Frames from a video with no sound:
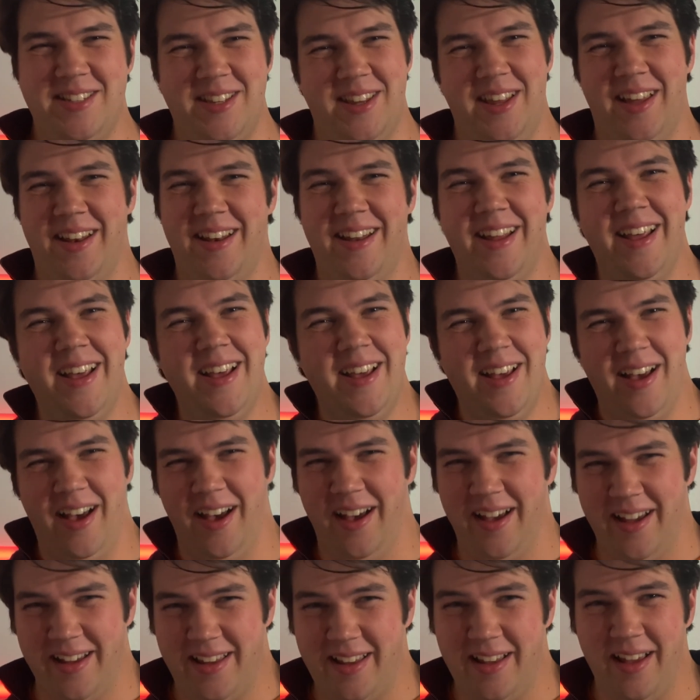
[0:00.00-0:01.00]
and then
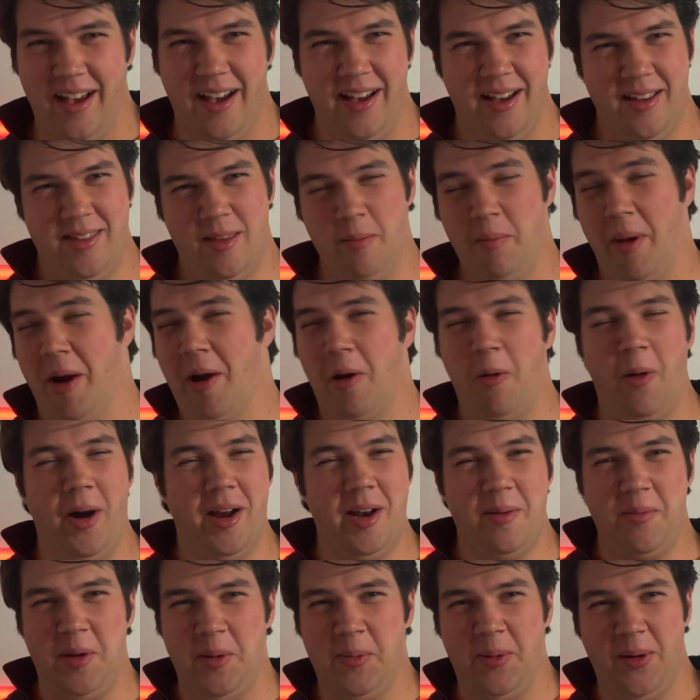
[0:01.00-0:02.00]
the
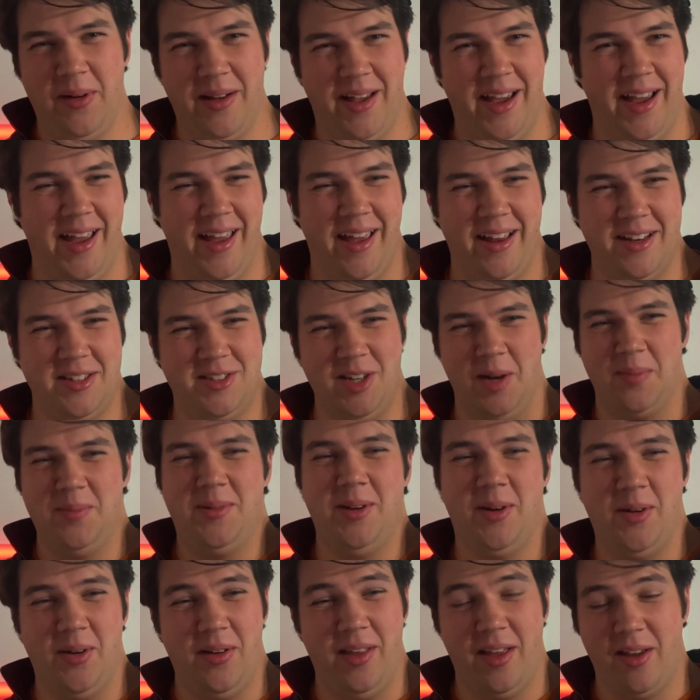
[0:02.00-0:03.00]
marijuana people kind of jumped
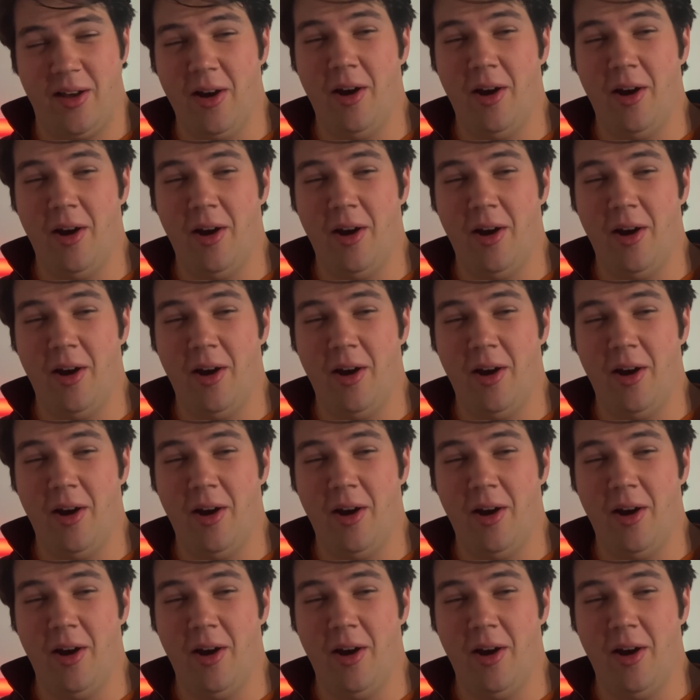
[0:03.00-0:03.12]
in and were like,